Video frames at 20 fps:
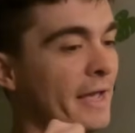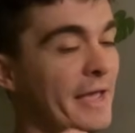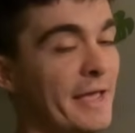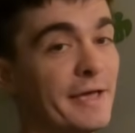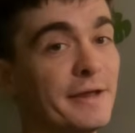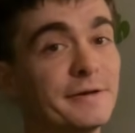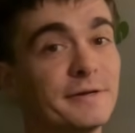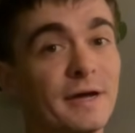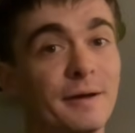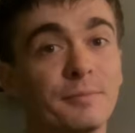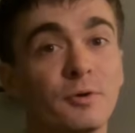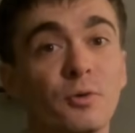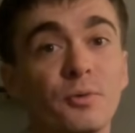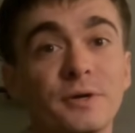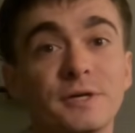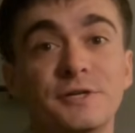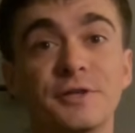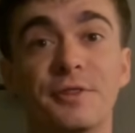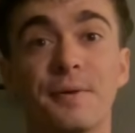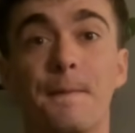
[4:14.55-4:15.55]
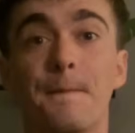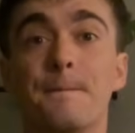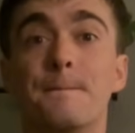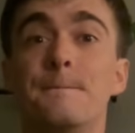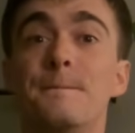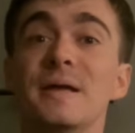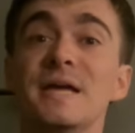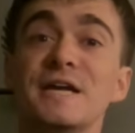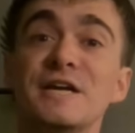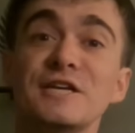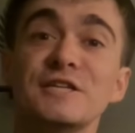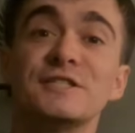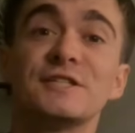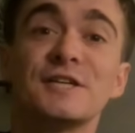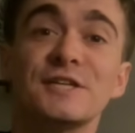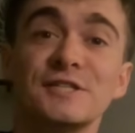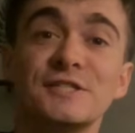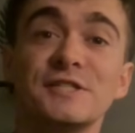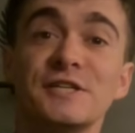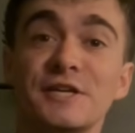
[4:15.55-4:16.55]
And I'm going to the
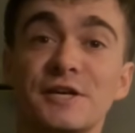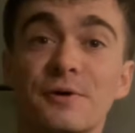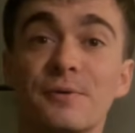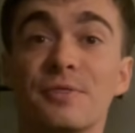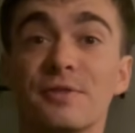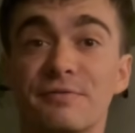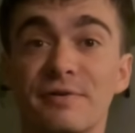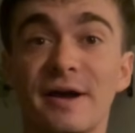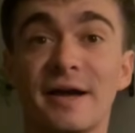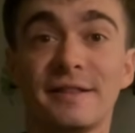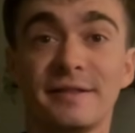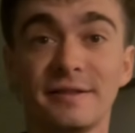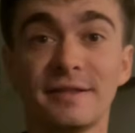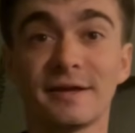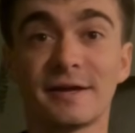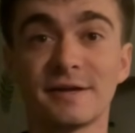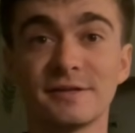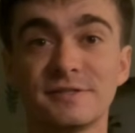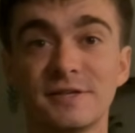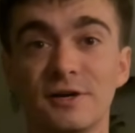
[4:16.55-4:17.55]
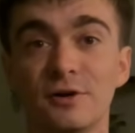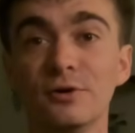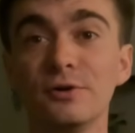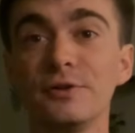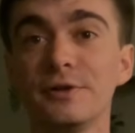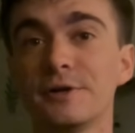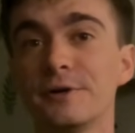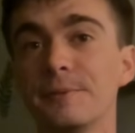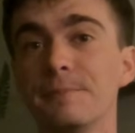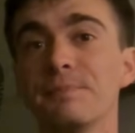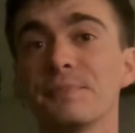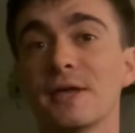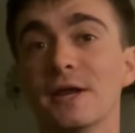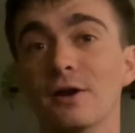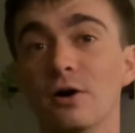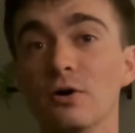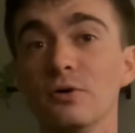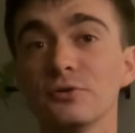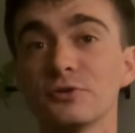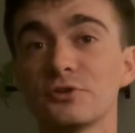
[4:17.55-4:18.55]
biggest casino in the valley, like I said earlier,
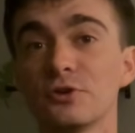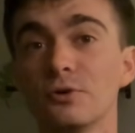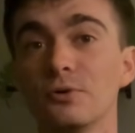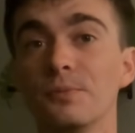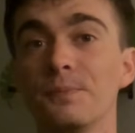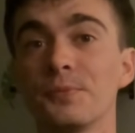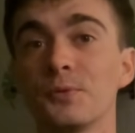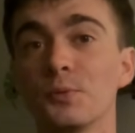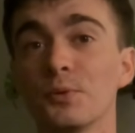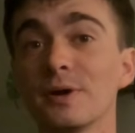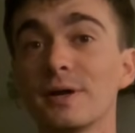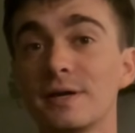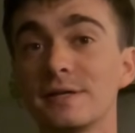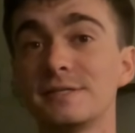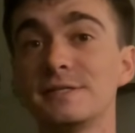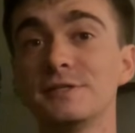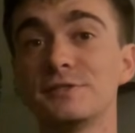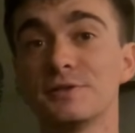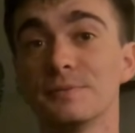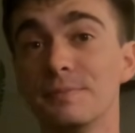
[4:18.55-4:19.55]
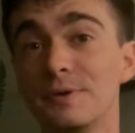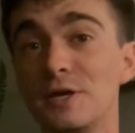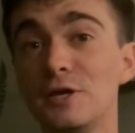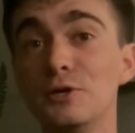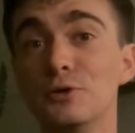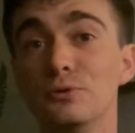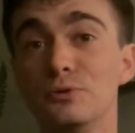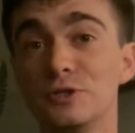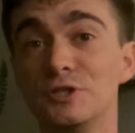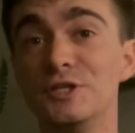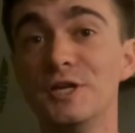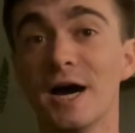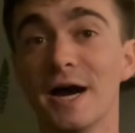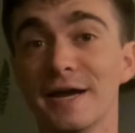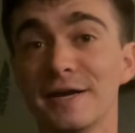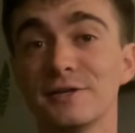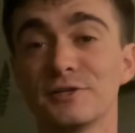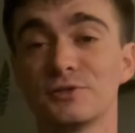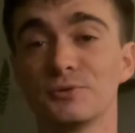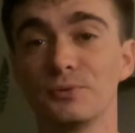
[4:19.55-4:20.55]
and also we're gonna see some huge
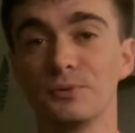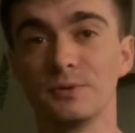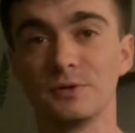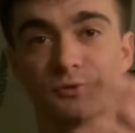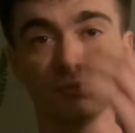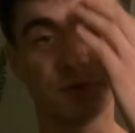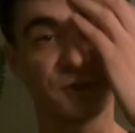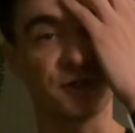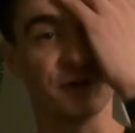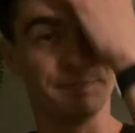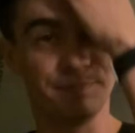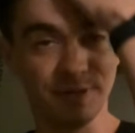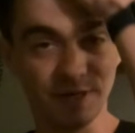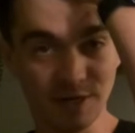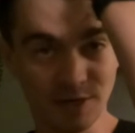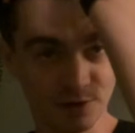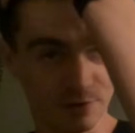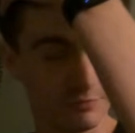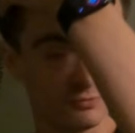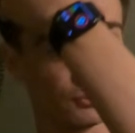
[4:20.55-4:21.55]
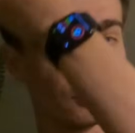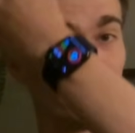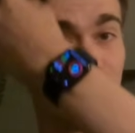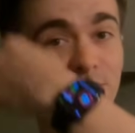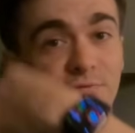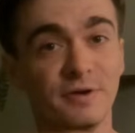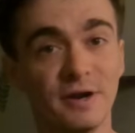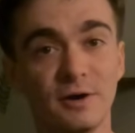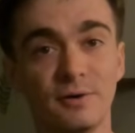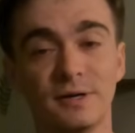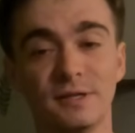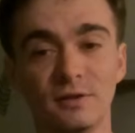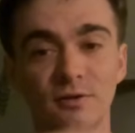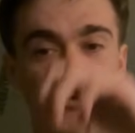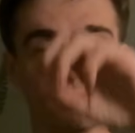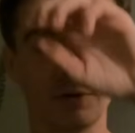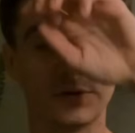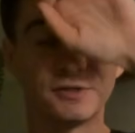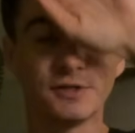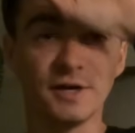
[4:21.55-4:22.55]
dinosaurs, which have been here for a very
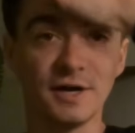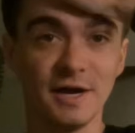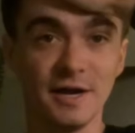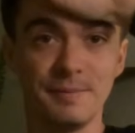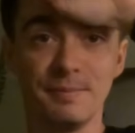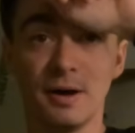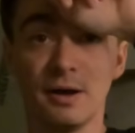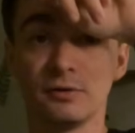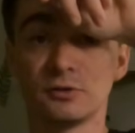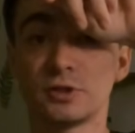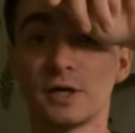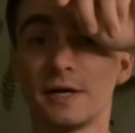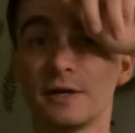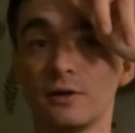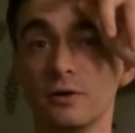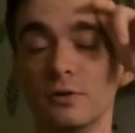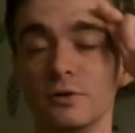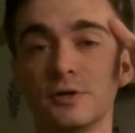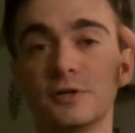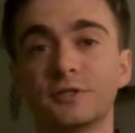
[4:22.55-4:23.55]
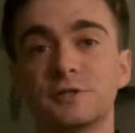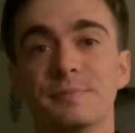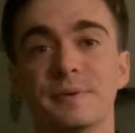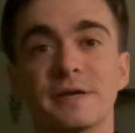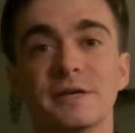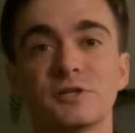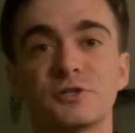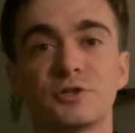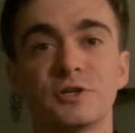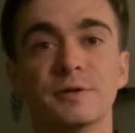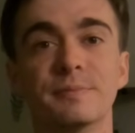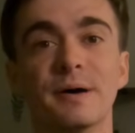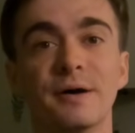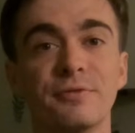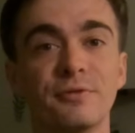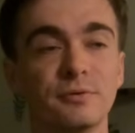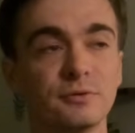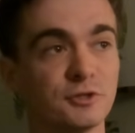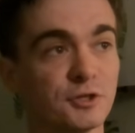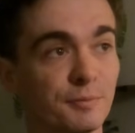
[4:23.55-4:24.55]
long time. I'll try to go learn some history
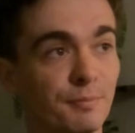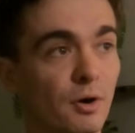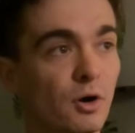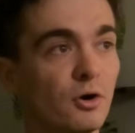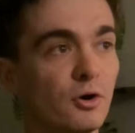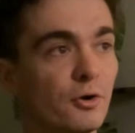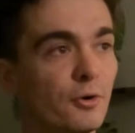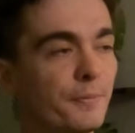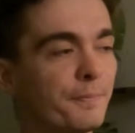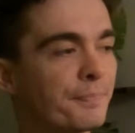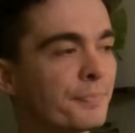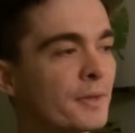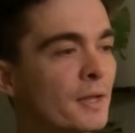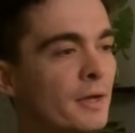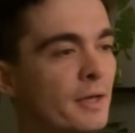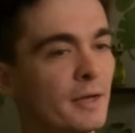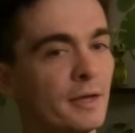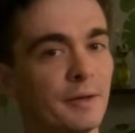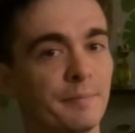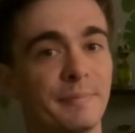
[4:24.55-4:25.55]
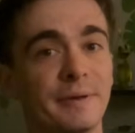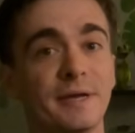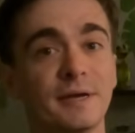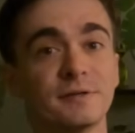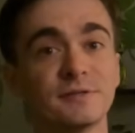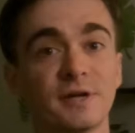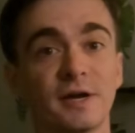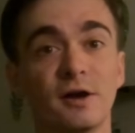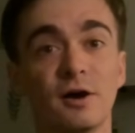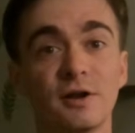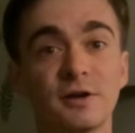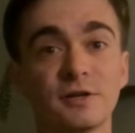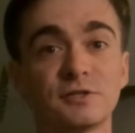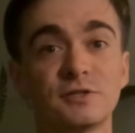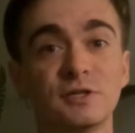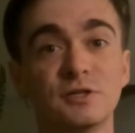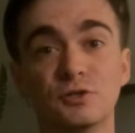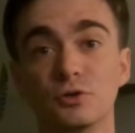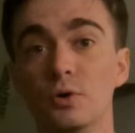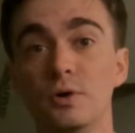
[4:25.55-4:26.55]
about those tomorrow, because I
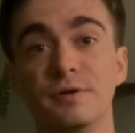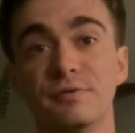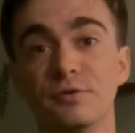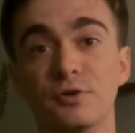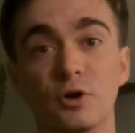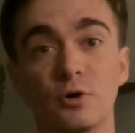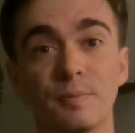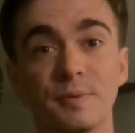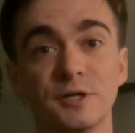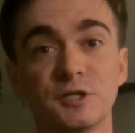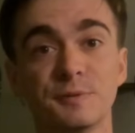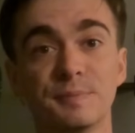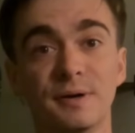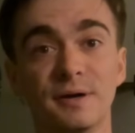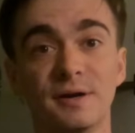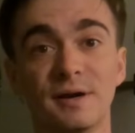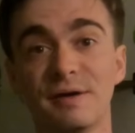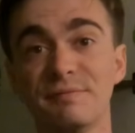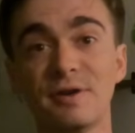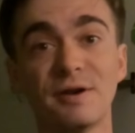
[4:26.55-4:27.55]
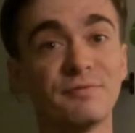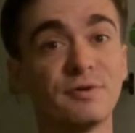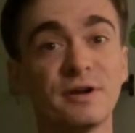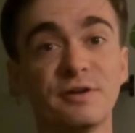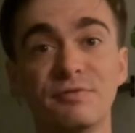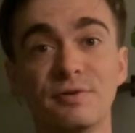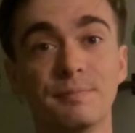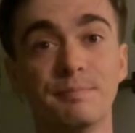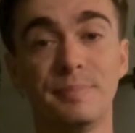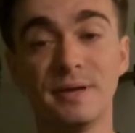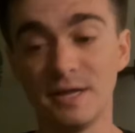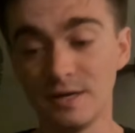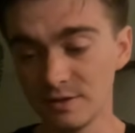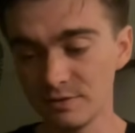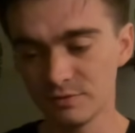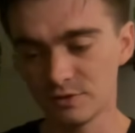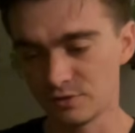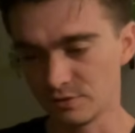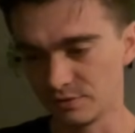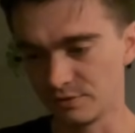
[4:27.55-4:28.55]
honestly don't even know much about it. I've never even
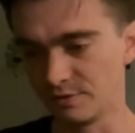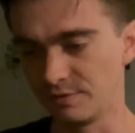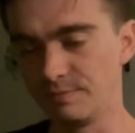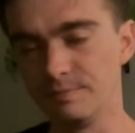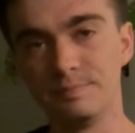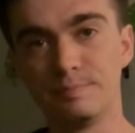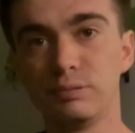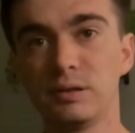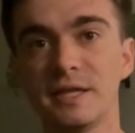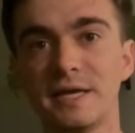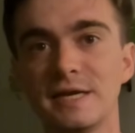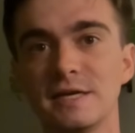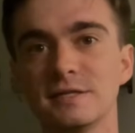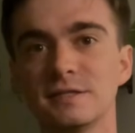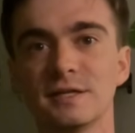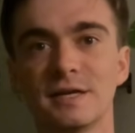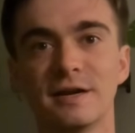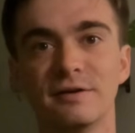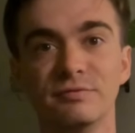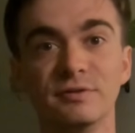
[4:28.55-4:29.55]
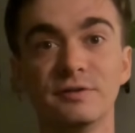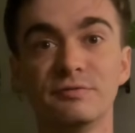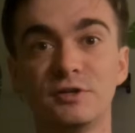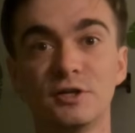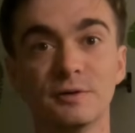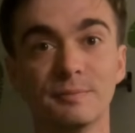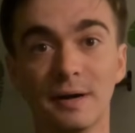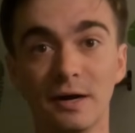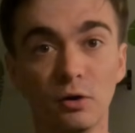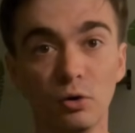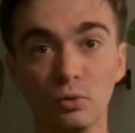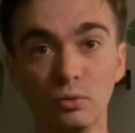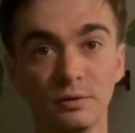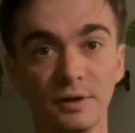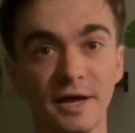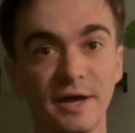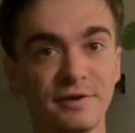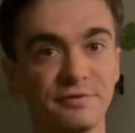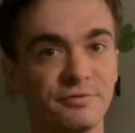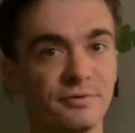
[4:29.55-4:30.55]
been to the place, and I've lived here my whole
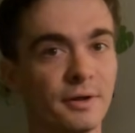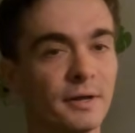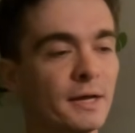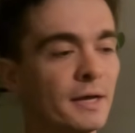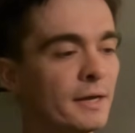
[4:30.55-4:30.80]
life.